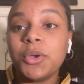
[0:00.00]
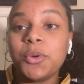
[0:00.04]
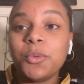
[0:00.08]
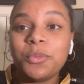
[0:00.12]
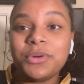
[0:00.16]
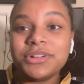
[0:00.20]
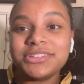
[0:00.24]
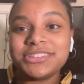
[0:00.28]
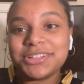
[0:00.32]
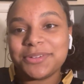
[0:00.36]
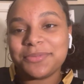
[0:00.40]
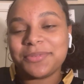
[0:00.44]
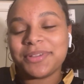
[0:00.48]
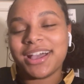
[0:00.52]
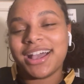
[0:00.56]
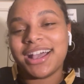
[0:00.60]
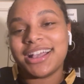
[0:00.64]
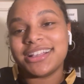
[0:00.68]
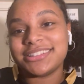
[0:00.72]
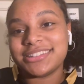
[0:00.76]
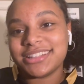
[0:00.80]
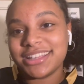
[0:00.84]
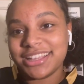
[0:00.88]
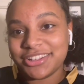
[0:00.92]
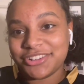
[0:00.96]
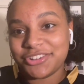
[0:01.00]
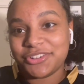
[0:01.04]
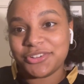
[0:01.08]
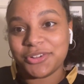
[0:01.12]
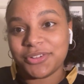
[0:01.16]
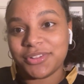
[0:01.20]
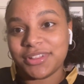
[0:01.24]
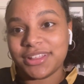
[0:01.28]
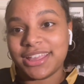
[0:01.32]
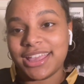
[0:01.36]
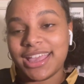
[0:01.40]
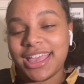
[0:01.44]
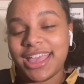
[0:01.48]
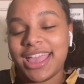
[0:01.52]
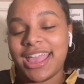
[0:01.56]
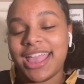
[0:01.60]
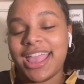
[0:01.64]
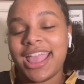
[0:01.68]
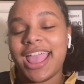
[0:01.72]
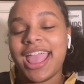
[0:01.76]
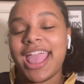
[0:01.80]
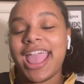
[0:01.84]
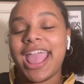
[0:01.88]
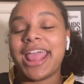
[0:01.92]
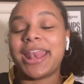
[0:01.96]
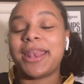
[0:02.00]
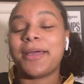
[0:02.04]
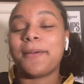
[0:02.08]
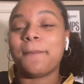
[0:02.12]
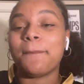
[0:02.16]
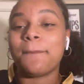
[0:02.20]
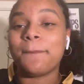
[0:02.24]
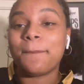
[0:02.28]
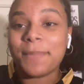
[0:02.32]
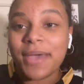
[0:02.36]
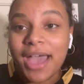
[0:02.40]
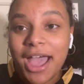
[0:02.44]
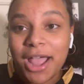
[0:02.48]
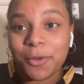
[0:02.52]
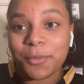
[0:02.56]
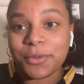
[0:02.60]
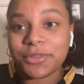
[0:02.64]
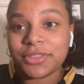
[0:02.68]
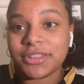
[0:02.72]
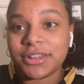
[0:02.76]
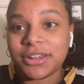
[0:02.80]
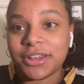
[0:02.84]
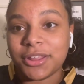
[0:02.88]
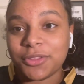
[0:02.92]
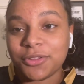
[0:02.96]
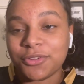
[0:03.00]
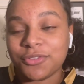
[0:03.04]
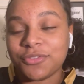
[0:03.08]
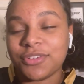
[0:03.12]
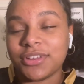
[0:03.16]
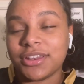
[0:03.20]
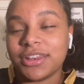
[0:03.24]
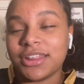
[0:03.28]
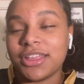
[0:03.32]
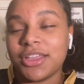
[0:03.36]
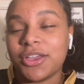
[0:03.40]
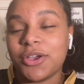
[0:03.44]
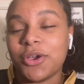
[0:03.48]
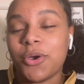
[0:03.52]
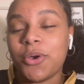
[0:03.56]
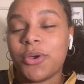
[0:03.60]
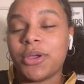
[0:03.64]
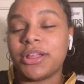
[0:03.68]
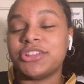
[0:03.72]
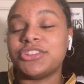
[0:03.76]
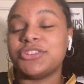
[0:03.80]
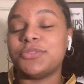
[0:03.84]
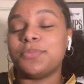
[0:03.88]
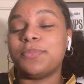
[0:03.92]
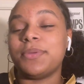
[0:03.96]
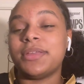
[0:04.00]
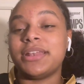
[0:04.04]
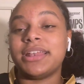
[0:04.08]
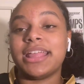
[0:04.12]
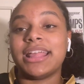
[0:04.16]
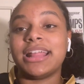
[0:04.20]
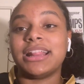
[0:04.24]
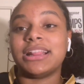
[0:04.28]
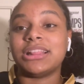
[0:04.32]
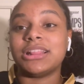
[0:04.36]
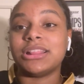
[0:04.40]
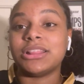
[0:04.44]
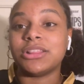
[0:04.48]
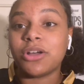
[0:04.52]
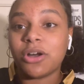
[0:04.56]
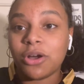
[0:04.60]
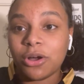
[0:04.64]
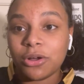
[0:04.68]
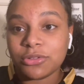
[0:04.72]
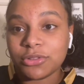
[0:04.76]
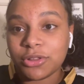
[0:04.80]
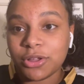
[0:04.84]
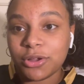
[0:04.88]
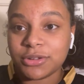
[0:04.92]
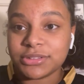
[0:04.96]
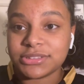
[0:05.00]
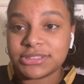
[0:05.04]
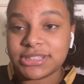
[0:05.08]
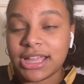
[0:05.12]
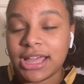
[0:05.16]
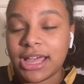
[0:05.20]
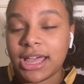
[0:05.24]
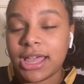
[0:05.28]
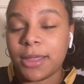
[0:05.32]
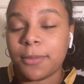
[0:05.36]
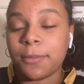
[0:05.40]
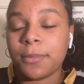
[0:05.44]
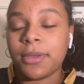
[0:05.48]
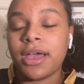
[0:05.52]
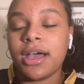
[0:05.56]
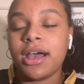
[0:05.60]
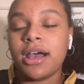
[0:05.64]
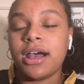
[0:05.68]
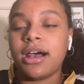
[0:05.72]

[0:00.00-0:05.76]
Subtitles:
What's up, guys? It's Nola K, and I'm back with another video. It's been a long time.